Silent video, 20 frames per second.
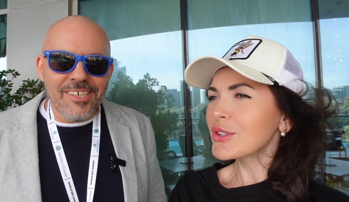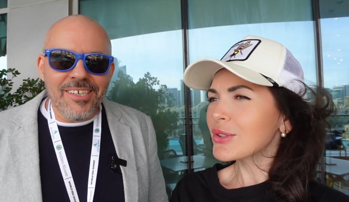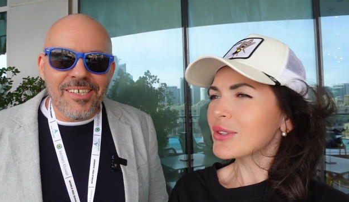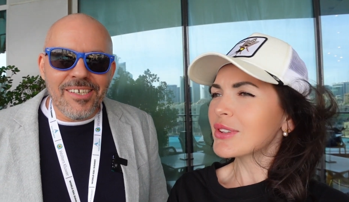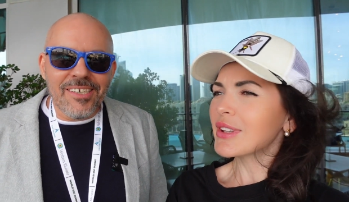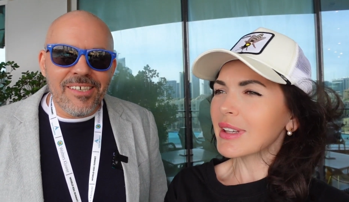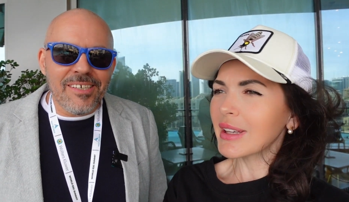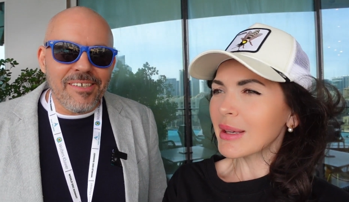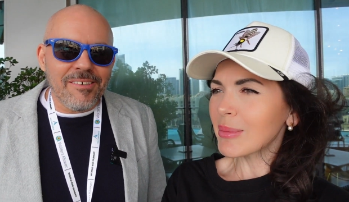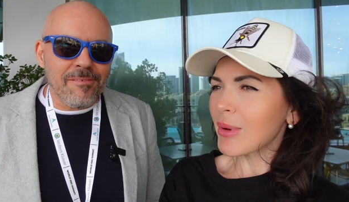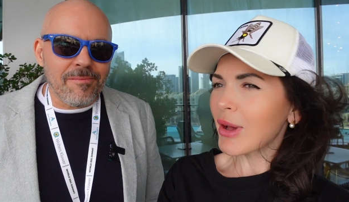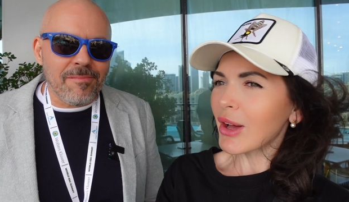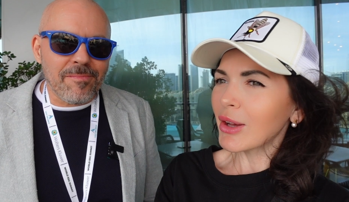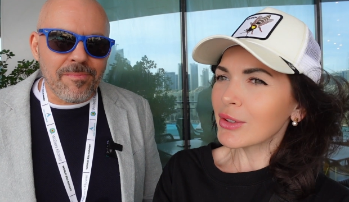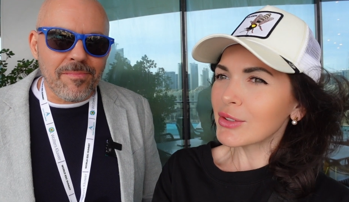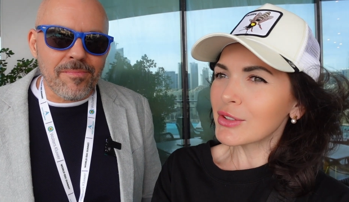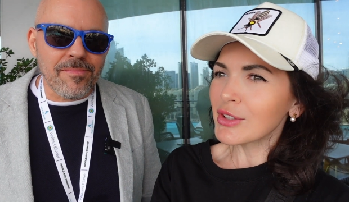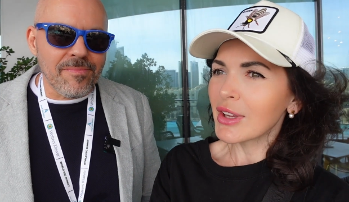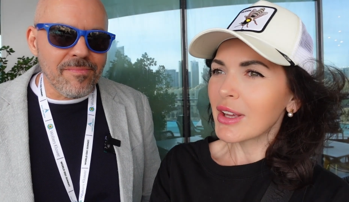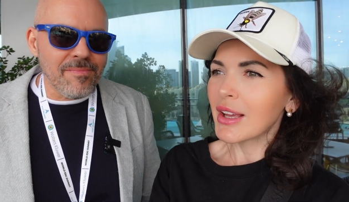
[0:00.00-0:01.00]
Speaker 1: do you think
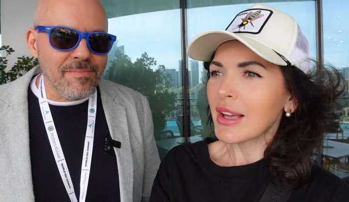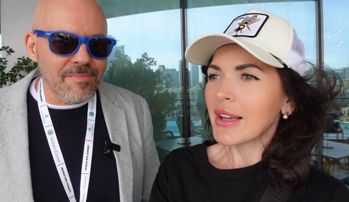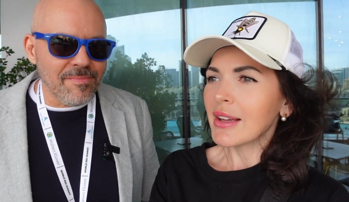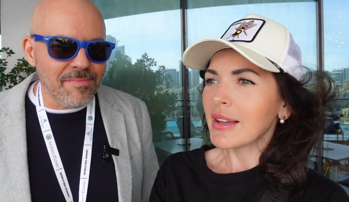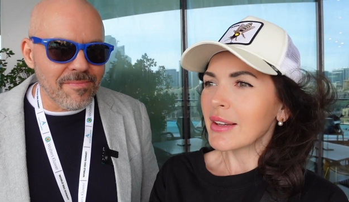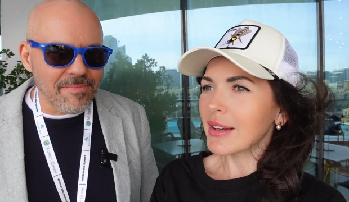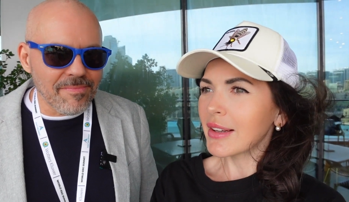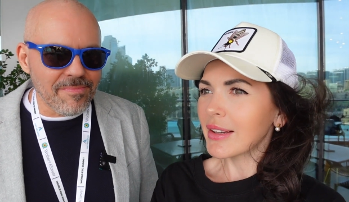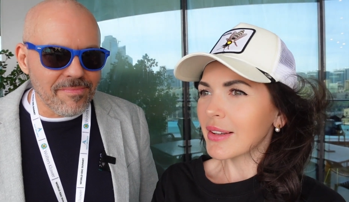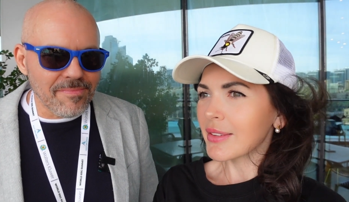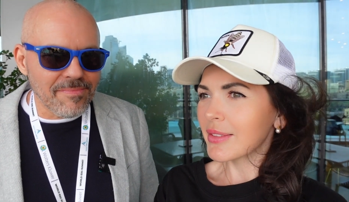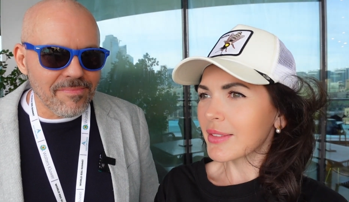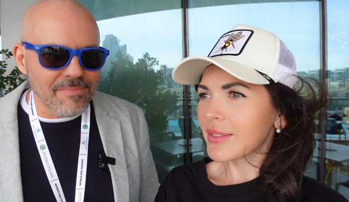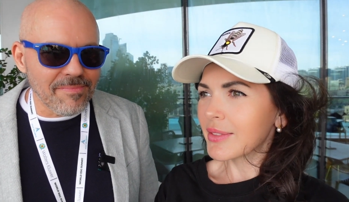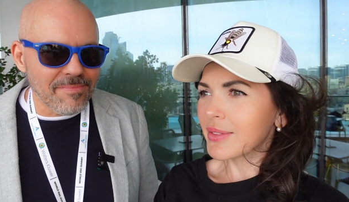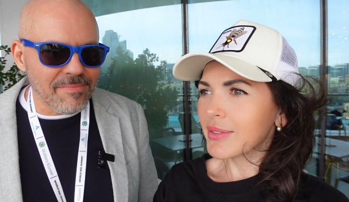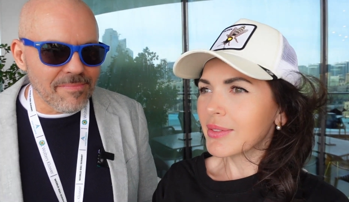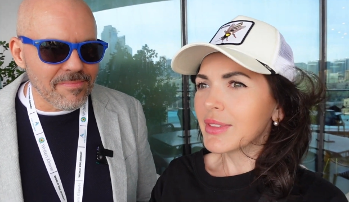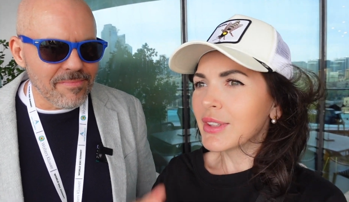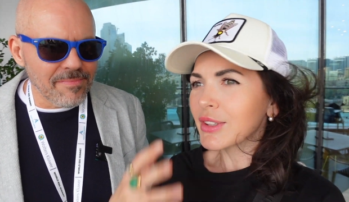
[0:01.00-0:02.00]
about uh,
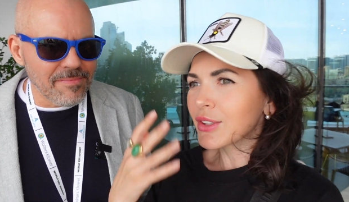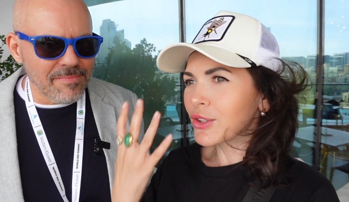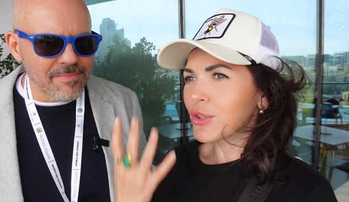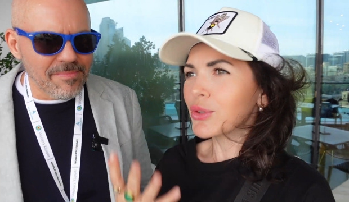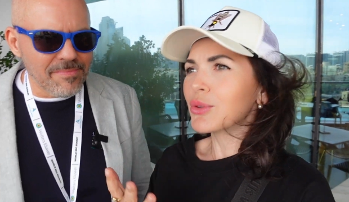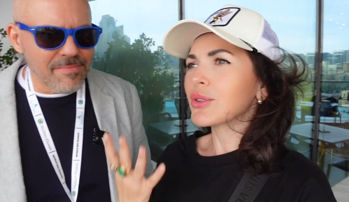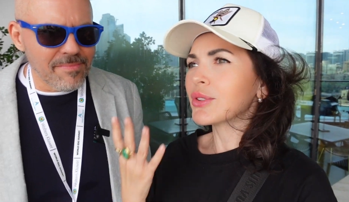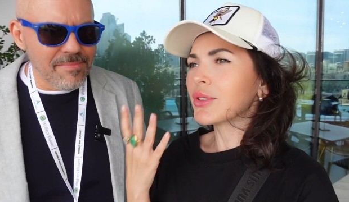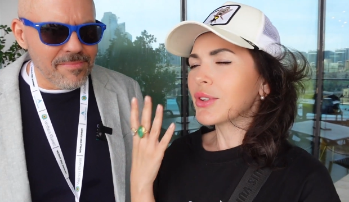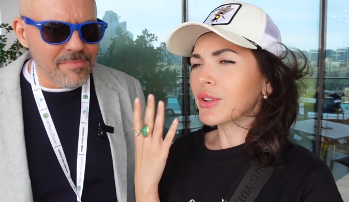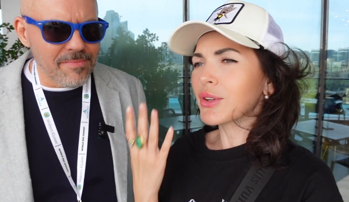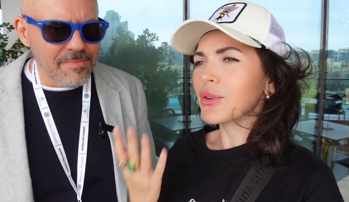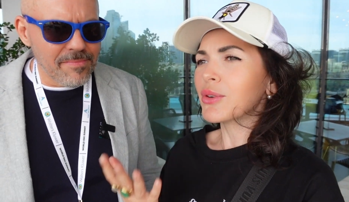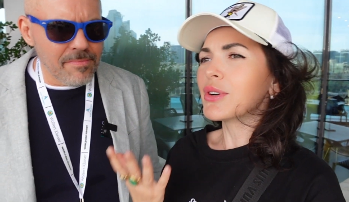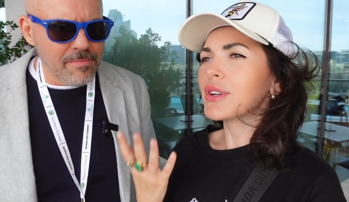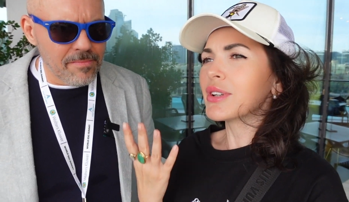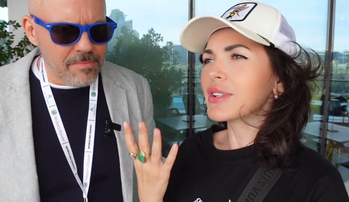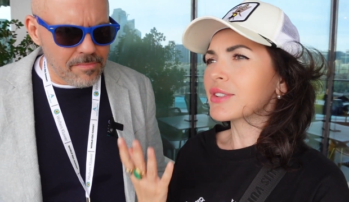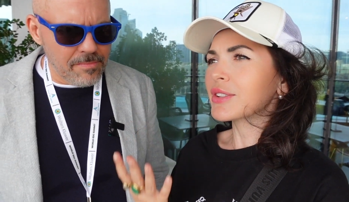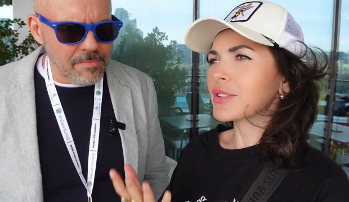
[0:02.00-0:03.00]
the, cu- the
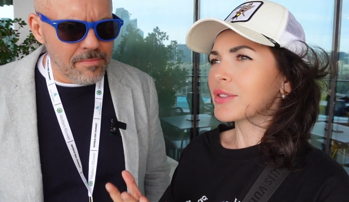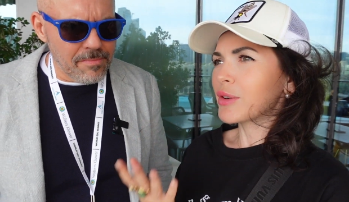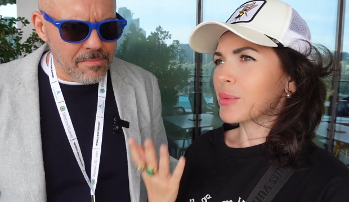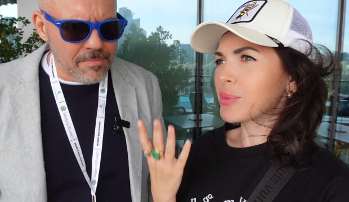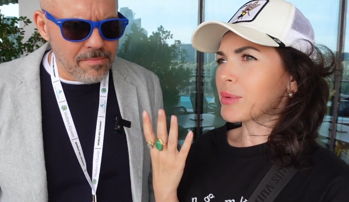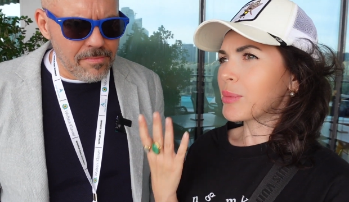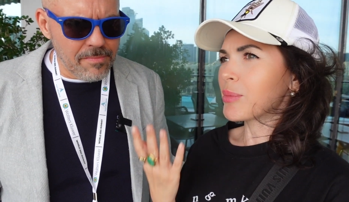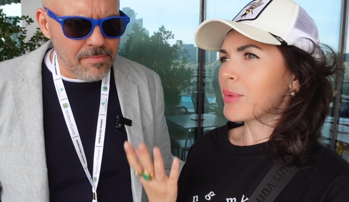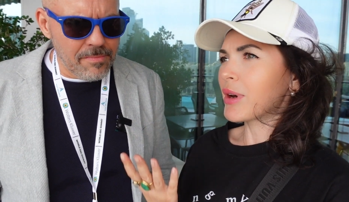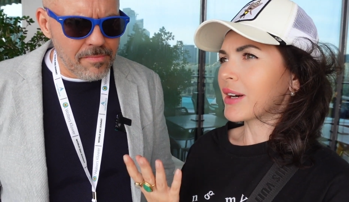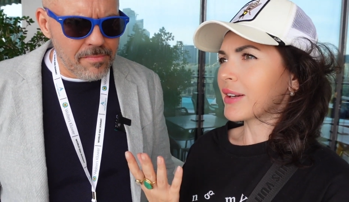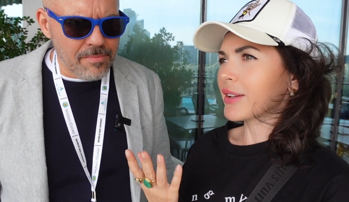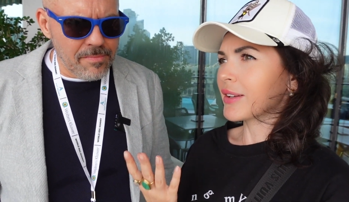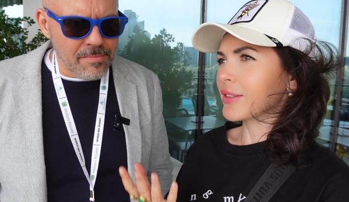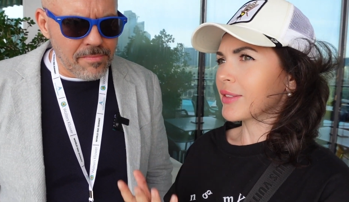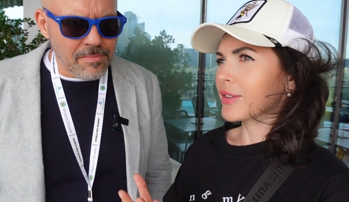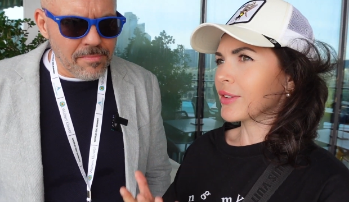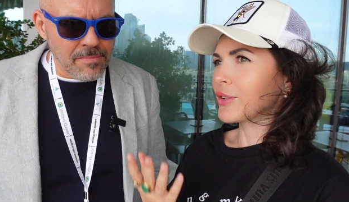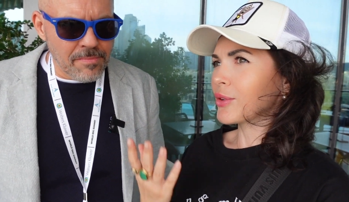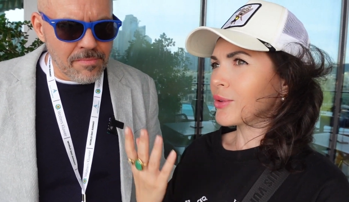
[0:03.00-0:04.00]
current crypto market,
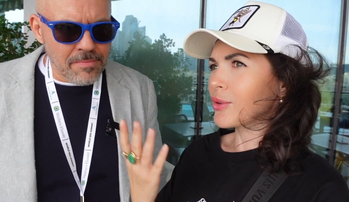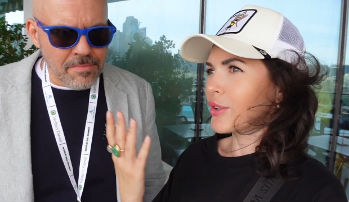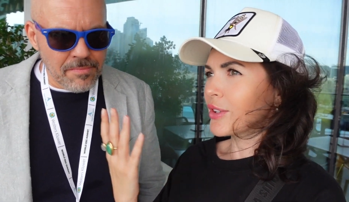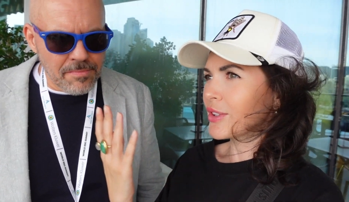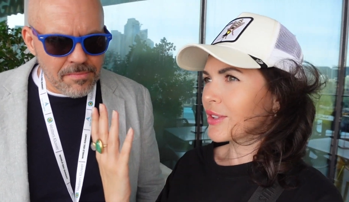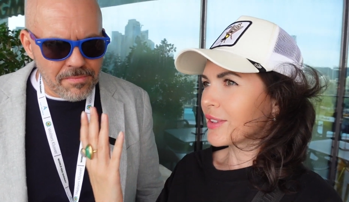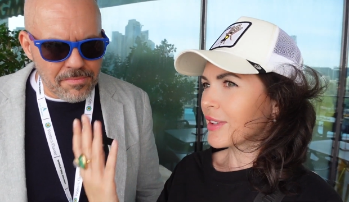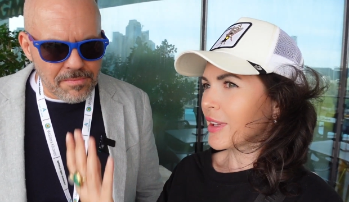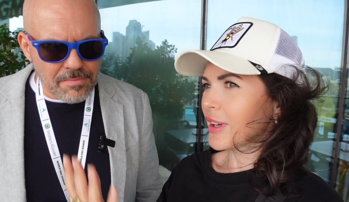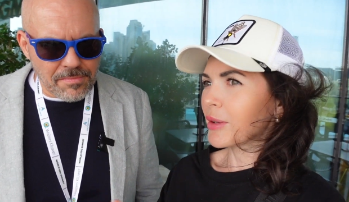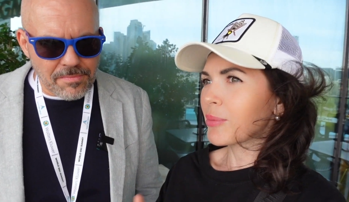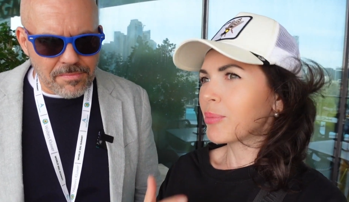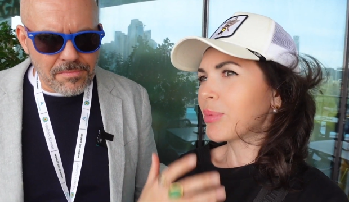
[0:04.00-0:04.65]
the current like